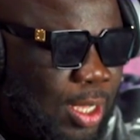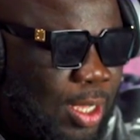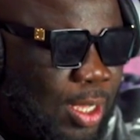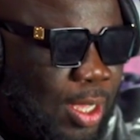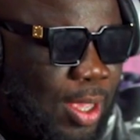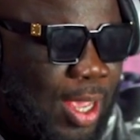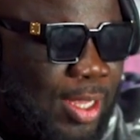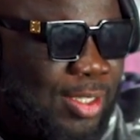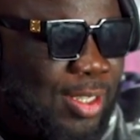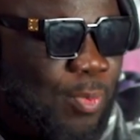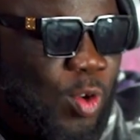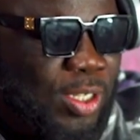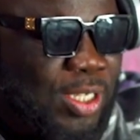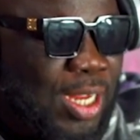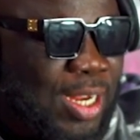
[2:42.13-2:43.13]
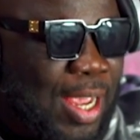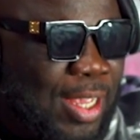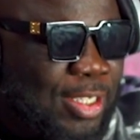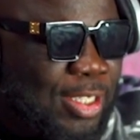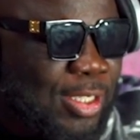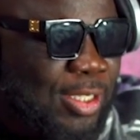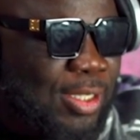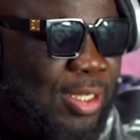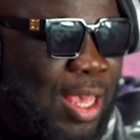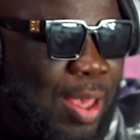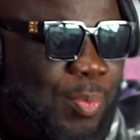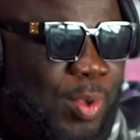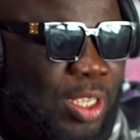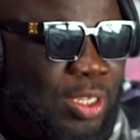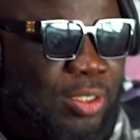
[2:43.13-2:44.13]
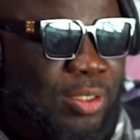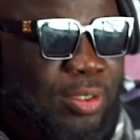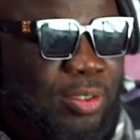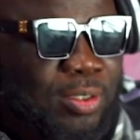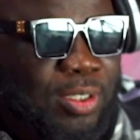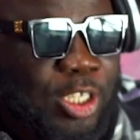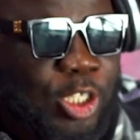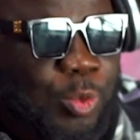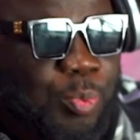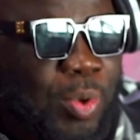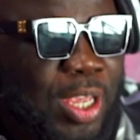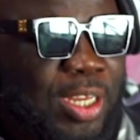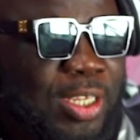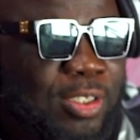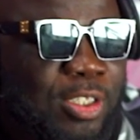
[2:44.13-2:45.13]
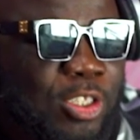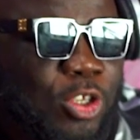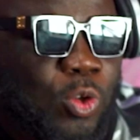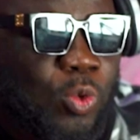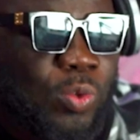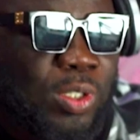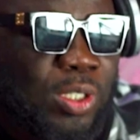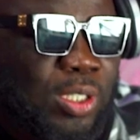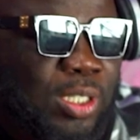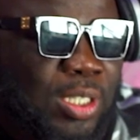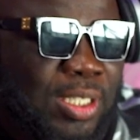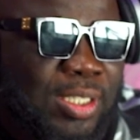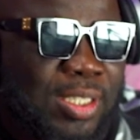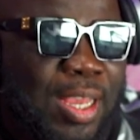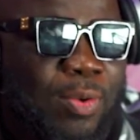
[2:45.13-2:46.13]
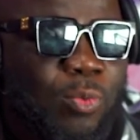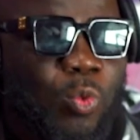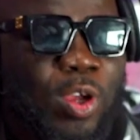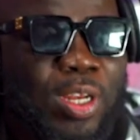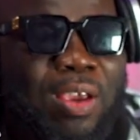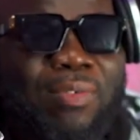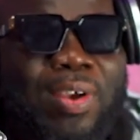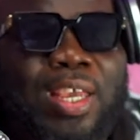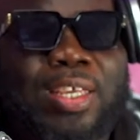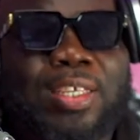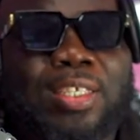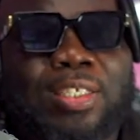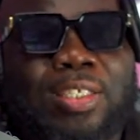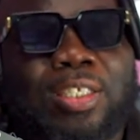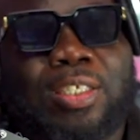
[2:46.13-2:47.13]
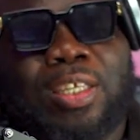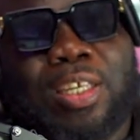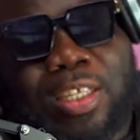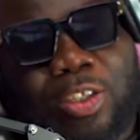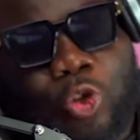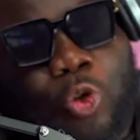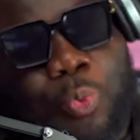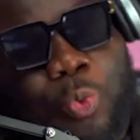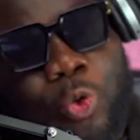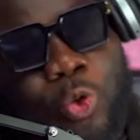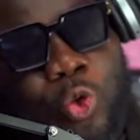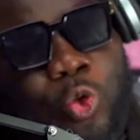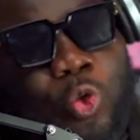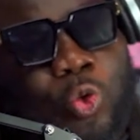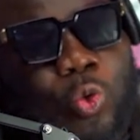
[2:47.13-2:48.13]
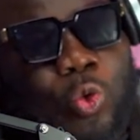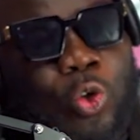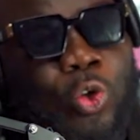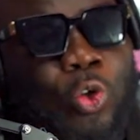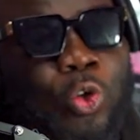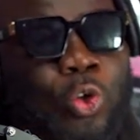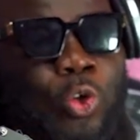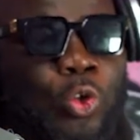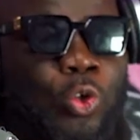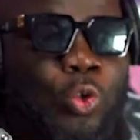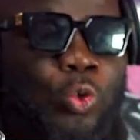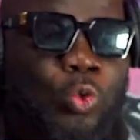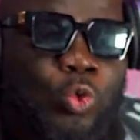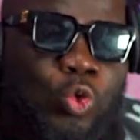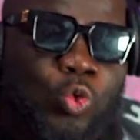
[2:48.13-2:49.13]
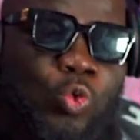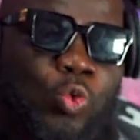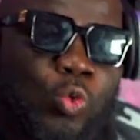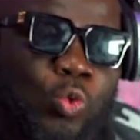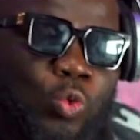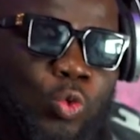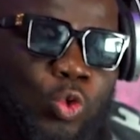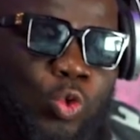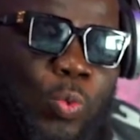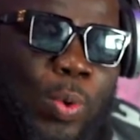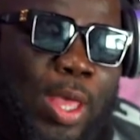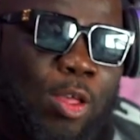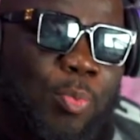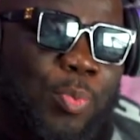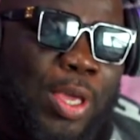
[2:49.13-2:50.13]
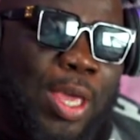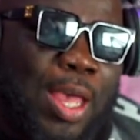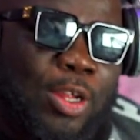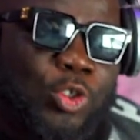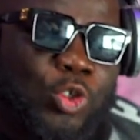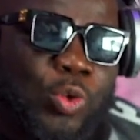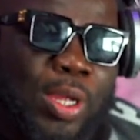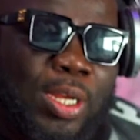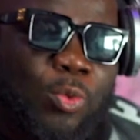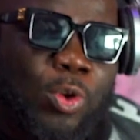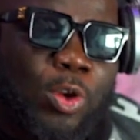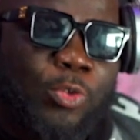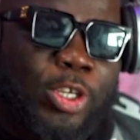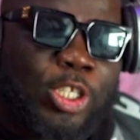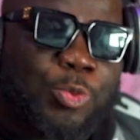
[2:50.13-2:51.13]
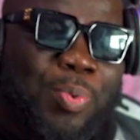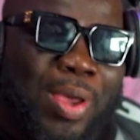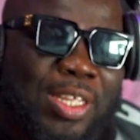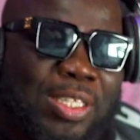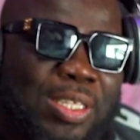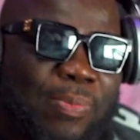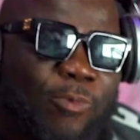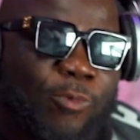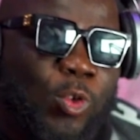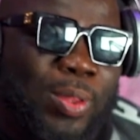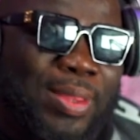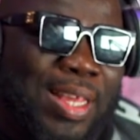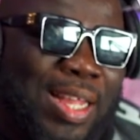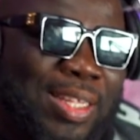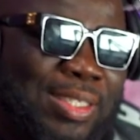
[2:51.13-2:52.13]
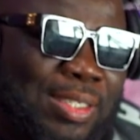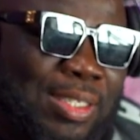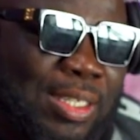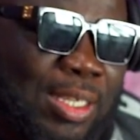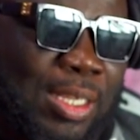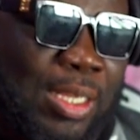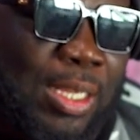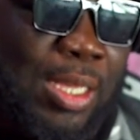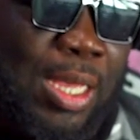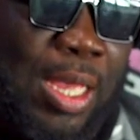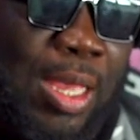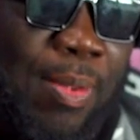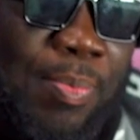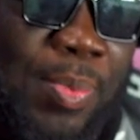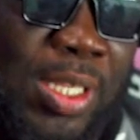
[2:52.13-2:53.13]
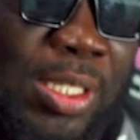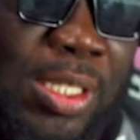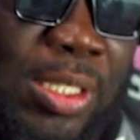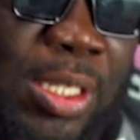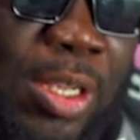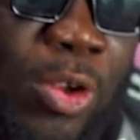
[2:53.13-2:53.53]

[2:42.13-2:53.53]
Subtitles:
Asamoah Gyan has, he's paid his dues. He's done whatever he's supposed to do to help a country. And we respect him for that. This is a